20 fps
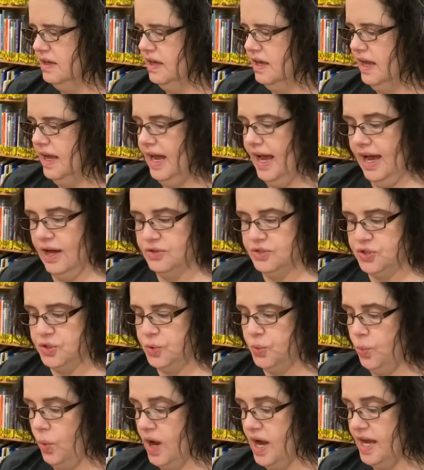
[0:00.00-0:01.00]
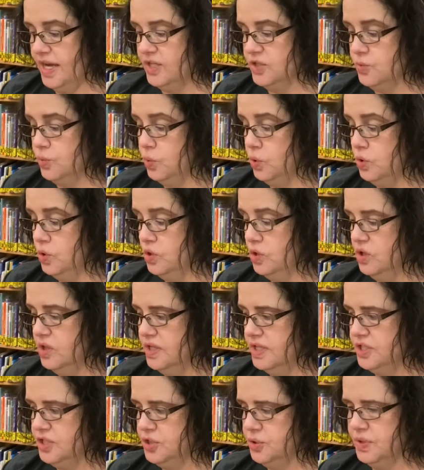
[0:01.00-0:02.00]
How to wind wool
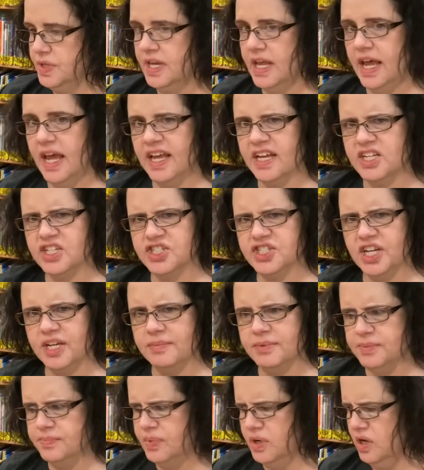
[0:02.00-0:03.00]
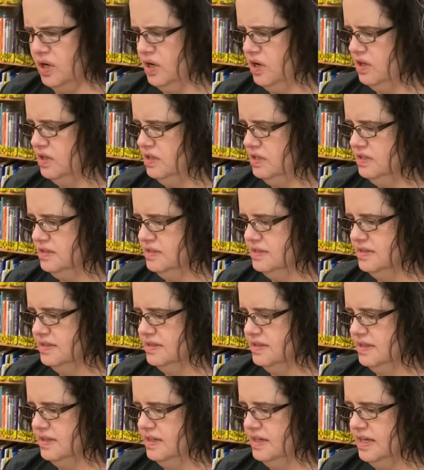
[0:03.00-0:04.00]
into an egg-shaped ball,
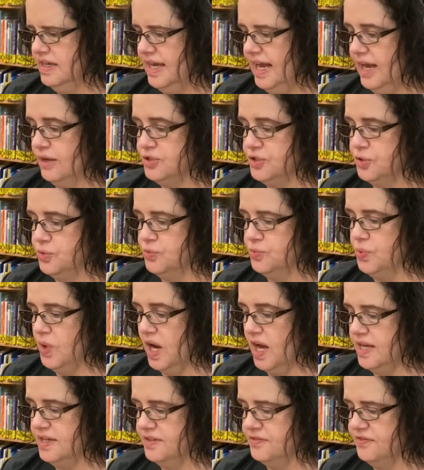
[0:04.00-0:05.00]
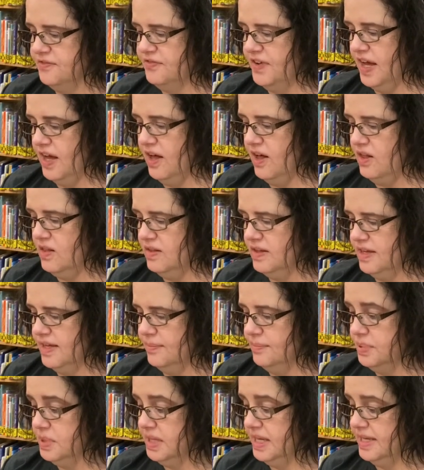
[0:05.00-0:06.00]
how to run and fell
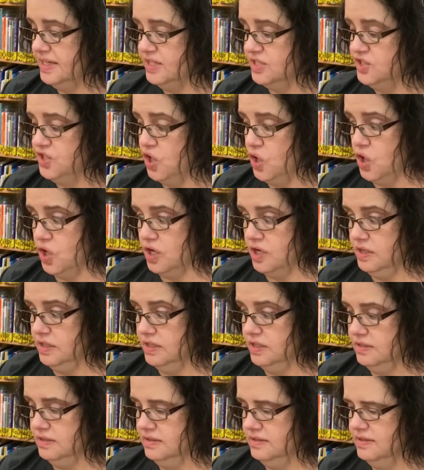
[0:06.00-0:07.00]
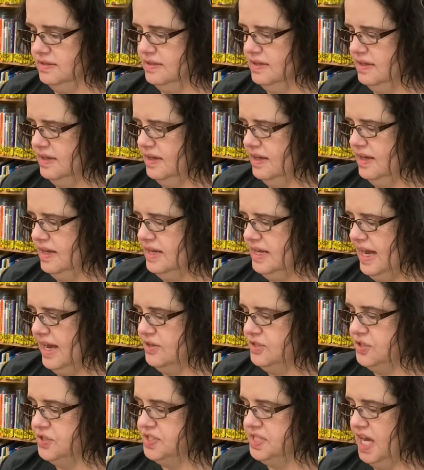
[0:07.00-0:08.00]
and plan a darn, how
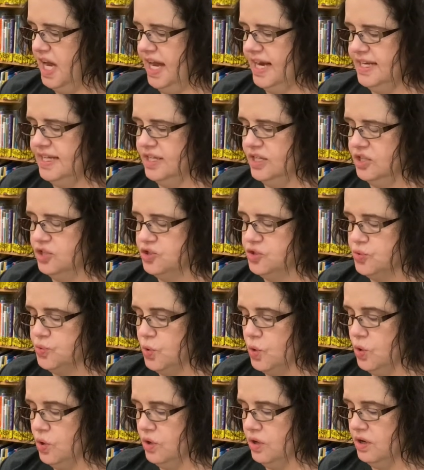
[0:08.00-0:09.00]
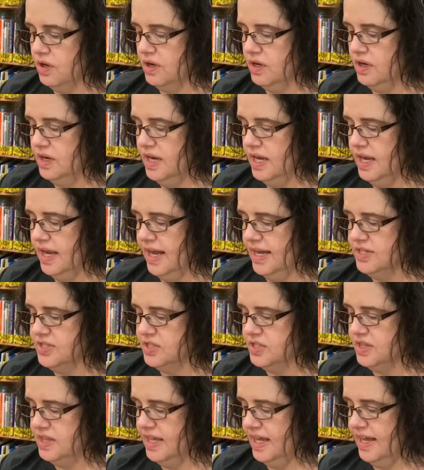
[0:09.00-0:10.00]
to tidy a drawer and to
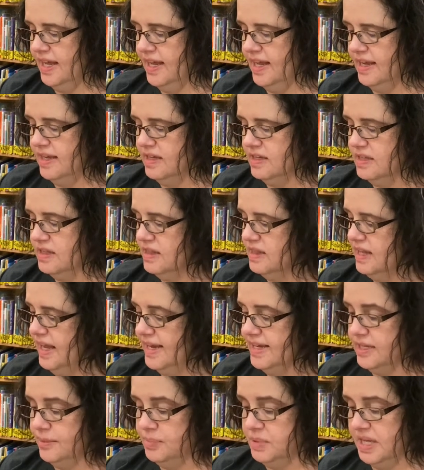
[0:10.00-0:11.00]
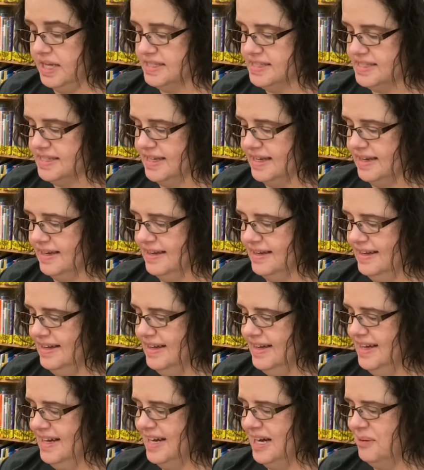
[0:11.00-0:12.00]
lay, like a blessing,
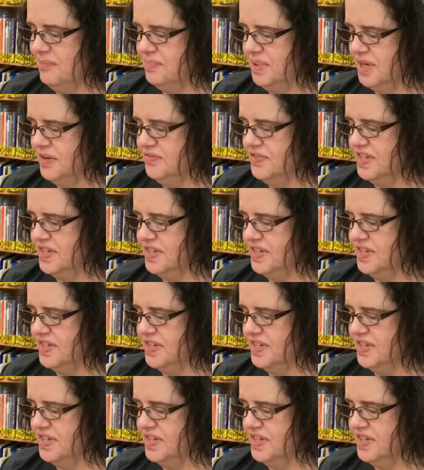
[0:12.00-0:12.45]
above the